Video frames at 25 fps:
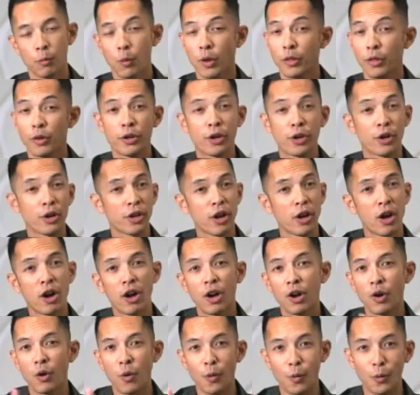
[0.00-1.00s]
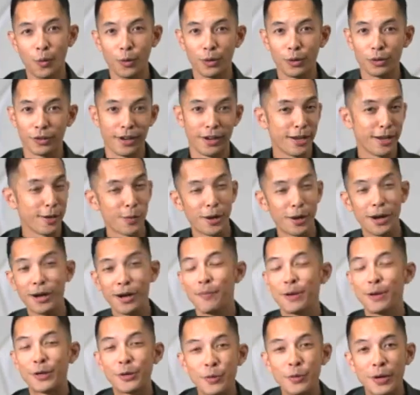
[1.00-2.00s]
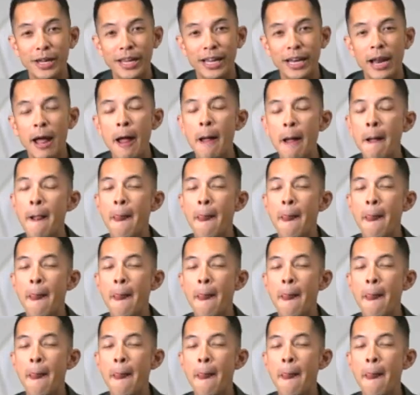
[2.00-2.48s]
Whether you're young, old, or anywhere in between,